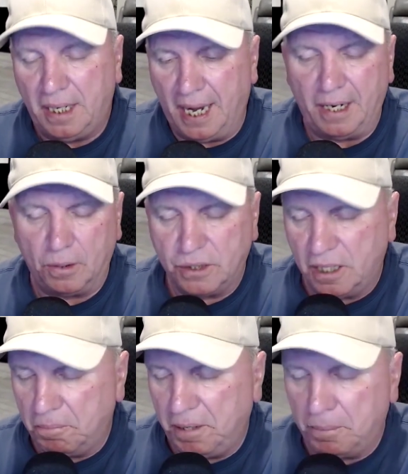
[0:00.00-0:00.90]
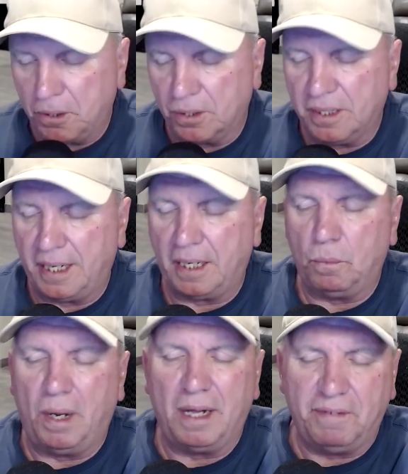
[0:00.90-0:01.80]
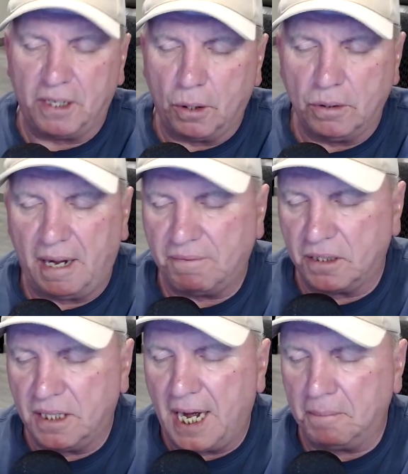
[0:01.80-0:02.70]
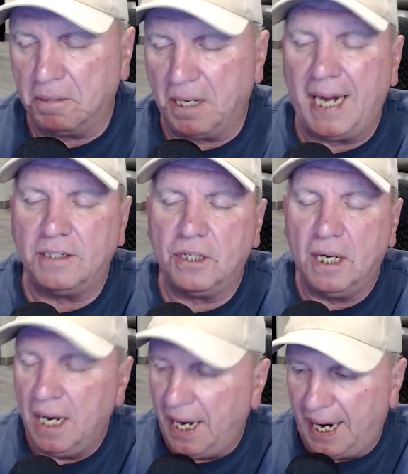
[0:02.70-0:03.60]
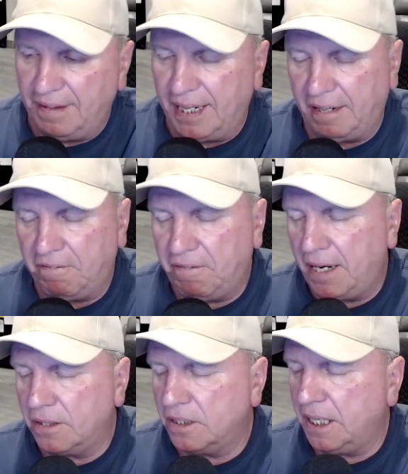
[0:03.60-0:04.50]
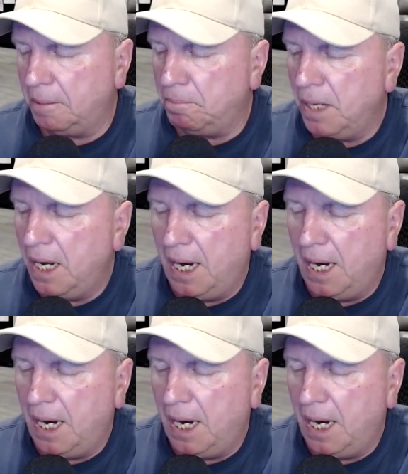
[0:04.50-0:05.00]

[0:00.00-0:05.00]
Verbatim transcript: Now, I know some people are thinking, well, if he goes after Todd Blanche and then he fires him,